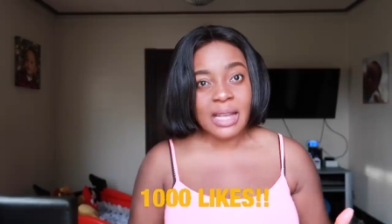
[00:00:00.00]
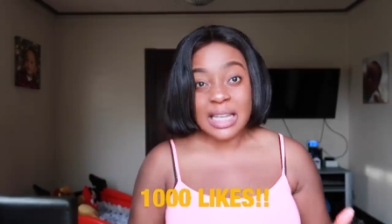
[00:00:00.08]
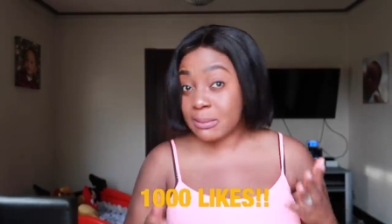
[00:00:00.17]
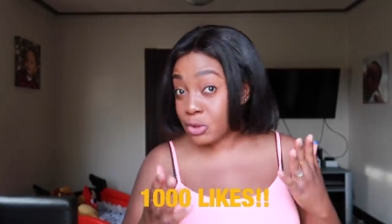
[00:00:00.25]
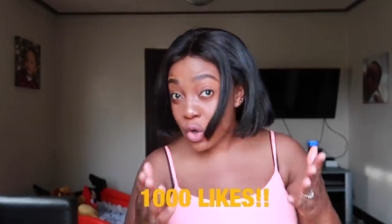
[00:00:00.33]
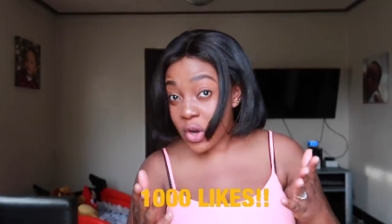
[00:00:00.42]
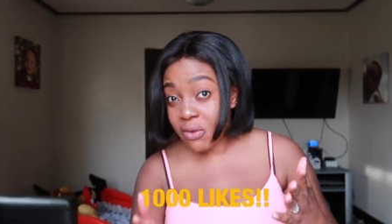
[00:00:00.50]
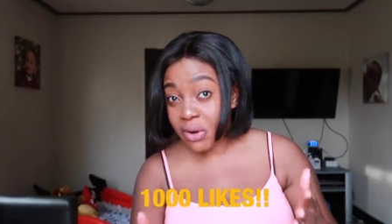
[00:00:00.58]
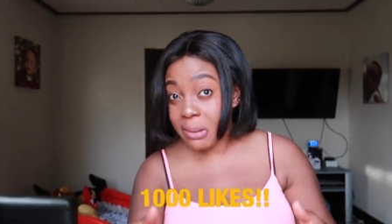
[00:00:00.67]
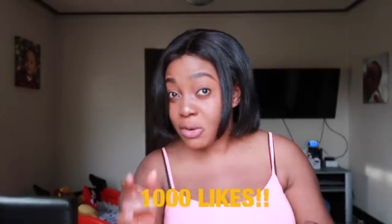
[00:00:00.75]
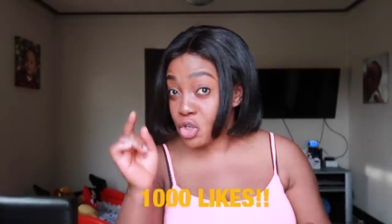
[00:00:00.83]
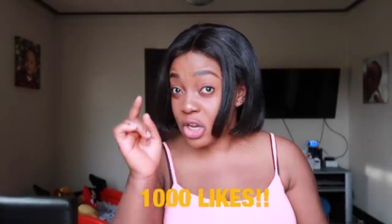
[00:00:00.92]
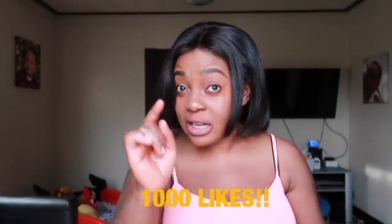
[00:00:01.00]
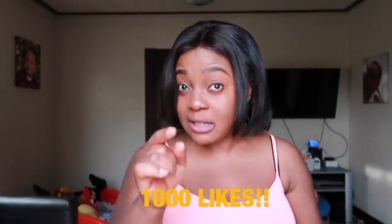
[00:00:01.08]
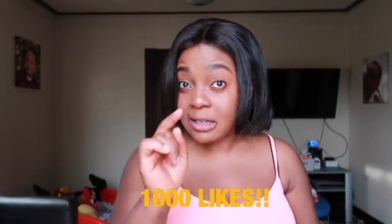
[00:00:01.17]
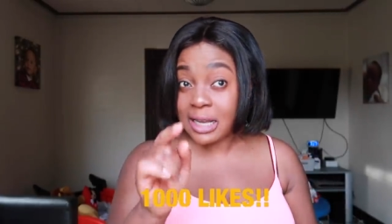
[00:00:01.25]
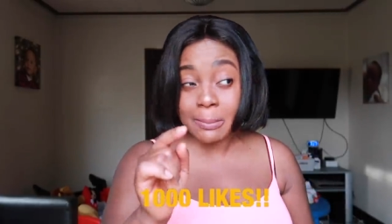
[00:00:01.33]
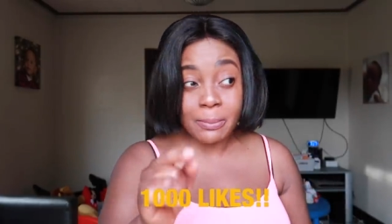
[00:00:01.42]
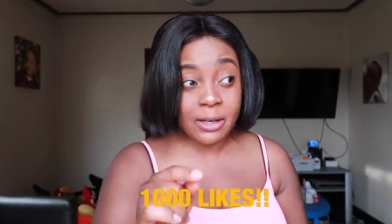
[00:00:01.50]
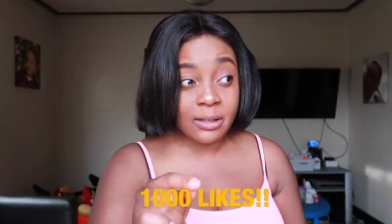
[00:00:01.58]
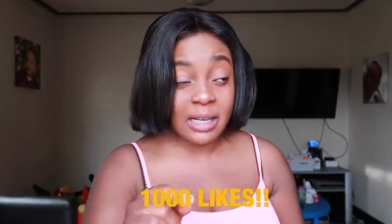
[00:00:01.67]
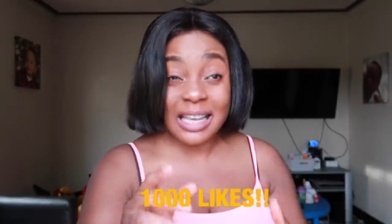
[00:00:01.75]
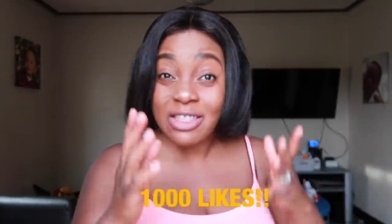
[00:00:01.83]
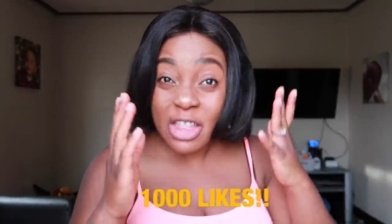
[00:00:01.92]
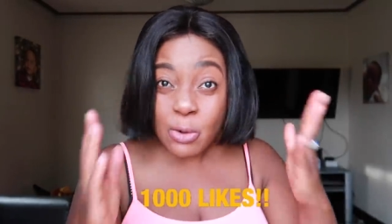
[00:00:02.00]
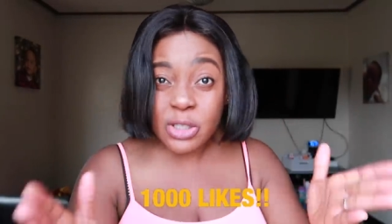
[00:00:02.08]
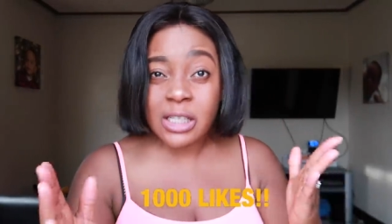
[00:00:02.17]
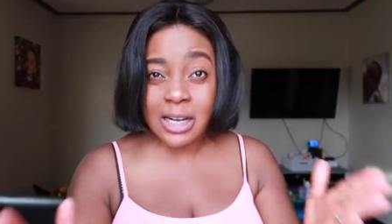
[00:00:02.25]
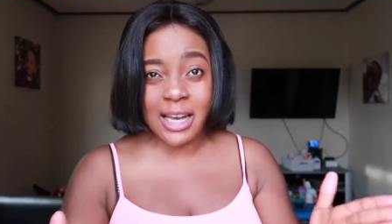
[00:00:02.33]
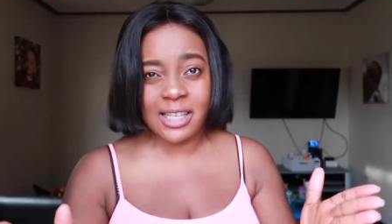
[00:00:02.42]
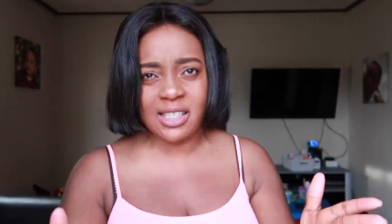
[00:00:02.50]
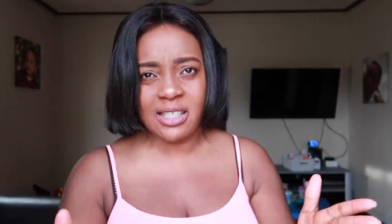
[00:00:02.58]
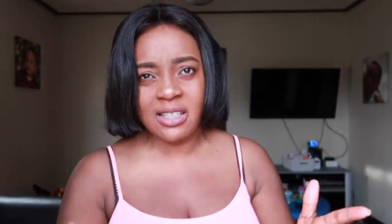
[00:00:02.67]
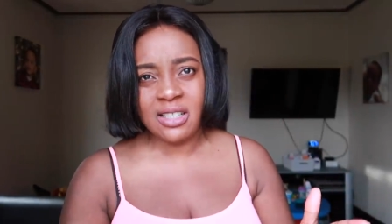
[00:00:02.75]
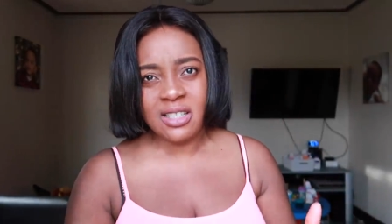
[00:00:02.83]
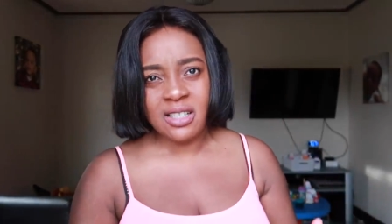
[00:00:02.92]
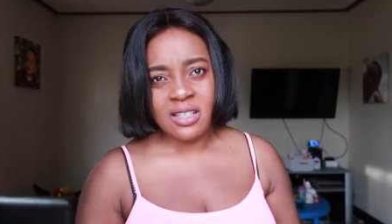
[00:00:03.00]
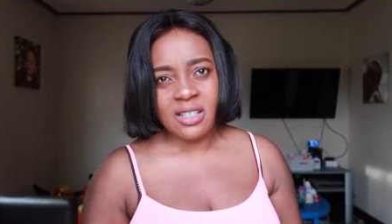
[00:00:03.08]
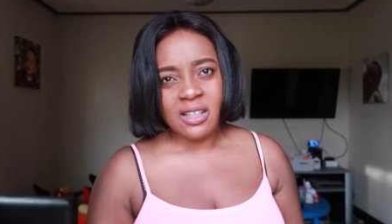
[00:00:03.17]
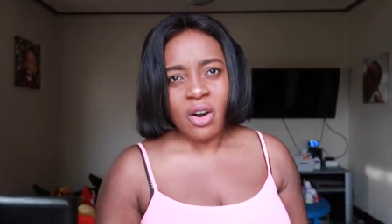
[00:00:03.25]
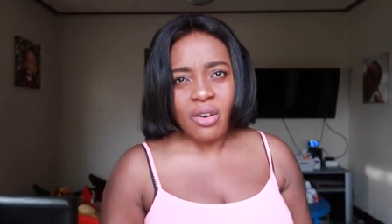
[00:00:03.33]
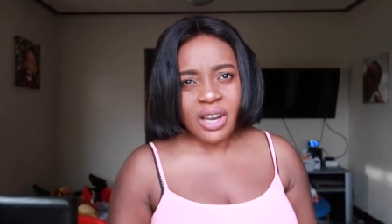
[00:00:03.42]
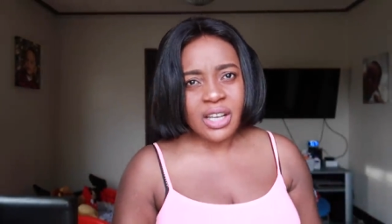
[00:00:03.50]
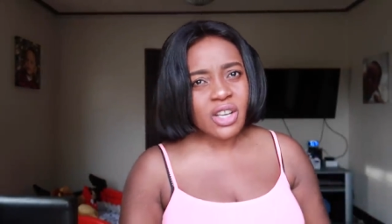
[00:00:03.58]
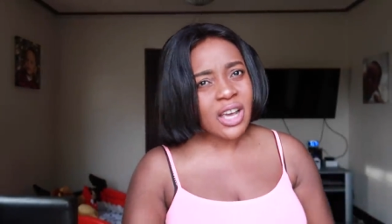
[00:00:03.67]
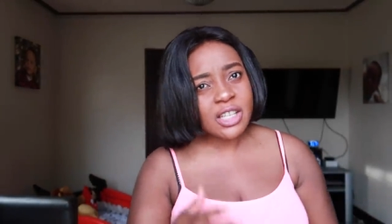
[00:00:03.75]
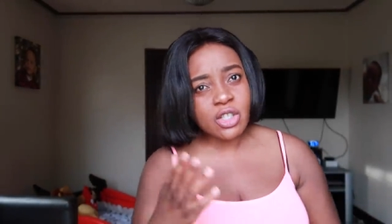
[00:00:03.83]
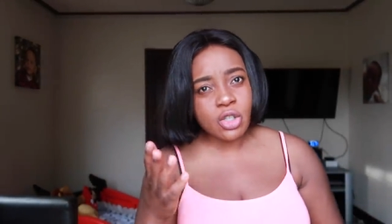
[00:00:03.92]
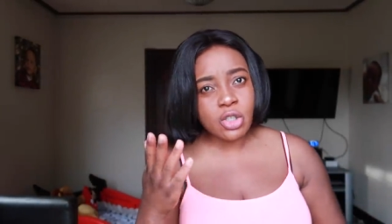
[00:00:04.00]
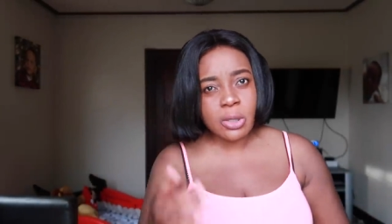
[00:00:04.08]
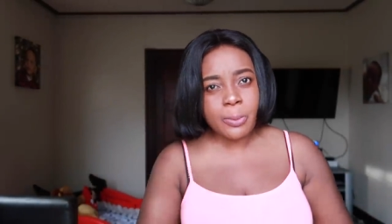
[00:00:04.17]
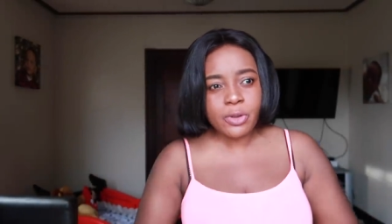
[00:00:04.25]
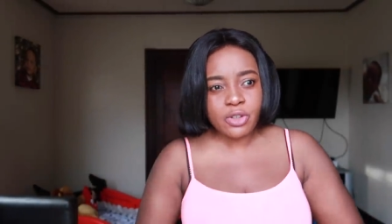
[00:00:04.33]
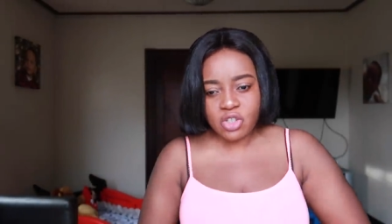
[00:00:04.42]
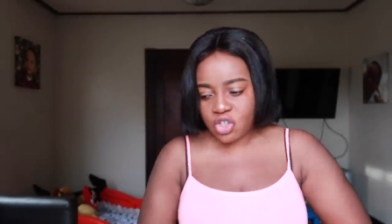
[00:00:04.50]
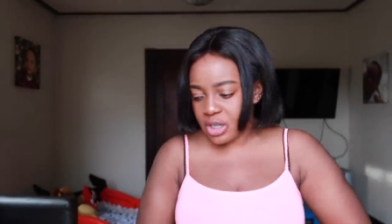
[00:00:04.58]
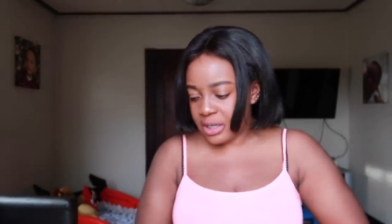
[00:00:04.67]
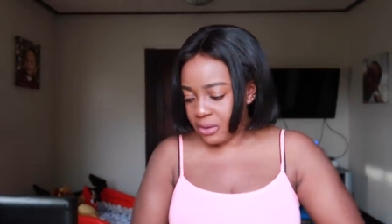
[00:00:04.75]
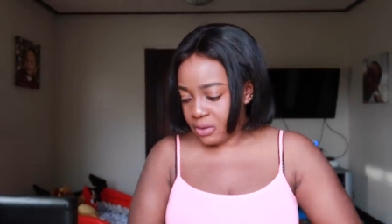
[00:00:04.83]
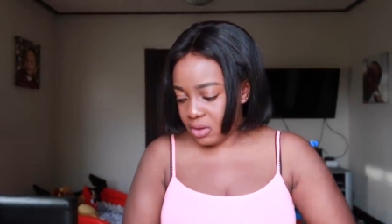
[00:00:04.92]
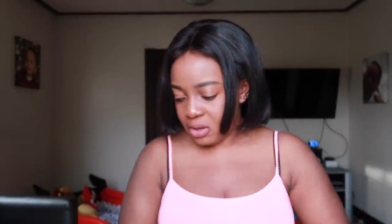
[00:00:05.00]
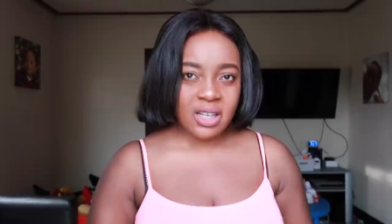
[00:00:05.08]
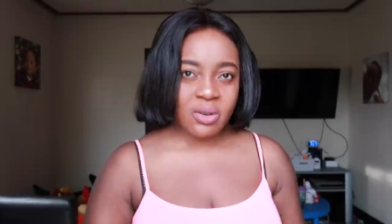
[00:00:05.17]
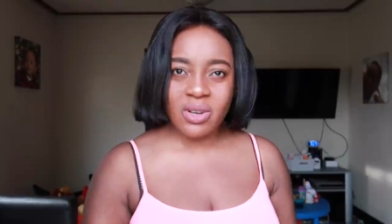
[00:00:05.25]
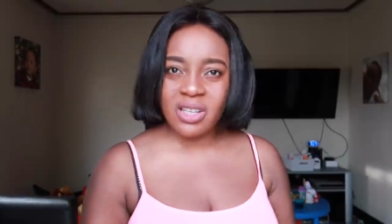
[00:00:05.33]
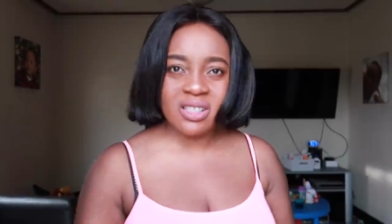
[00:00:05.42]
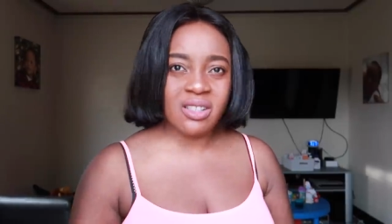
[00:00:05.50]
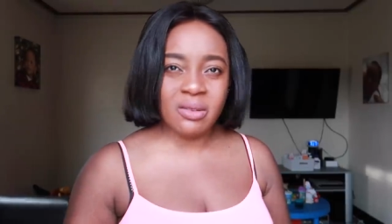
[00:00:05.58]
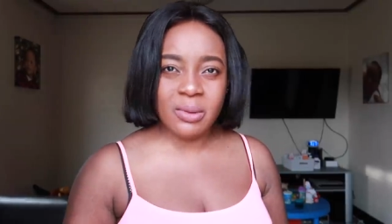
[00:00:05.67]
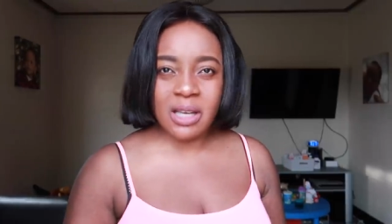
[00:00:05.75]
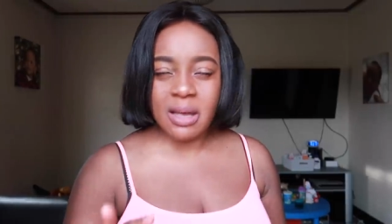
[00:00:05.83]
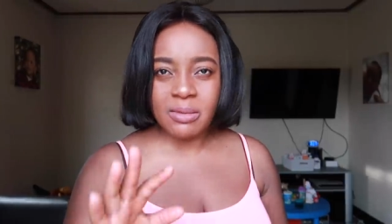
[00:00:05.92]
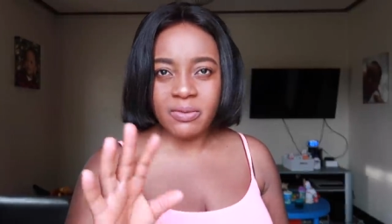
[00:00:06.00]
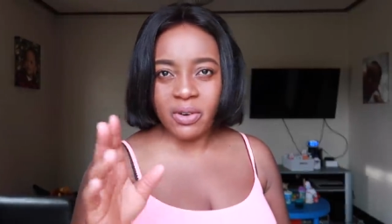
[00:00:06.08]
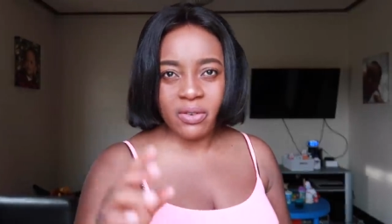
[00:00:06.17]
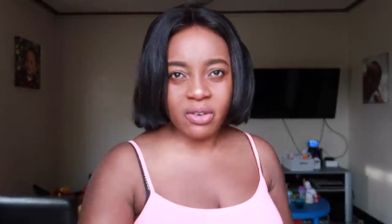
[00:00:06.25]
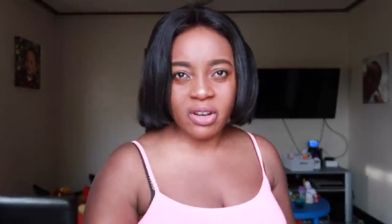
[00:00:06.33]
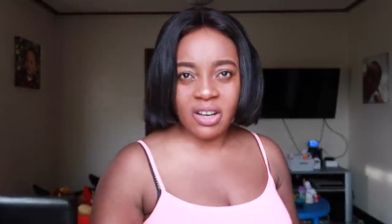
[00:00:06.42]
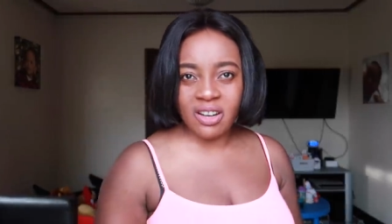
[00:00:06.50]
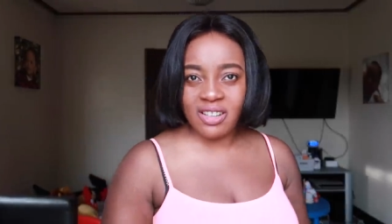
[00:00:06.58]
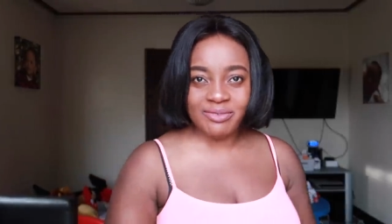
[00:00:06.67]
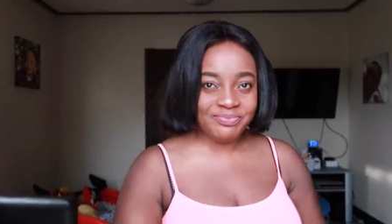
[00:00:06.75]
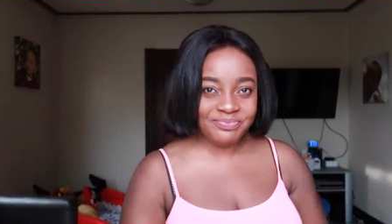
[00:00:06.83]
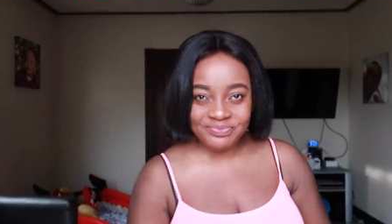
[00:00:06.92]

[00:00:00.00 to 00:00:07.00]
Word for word: As I'm talking right, make sure you hit the like button. A thousand likes, all right? You guys need to support this channel. Otherwise, you know, it becomes very, very, um,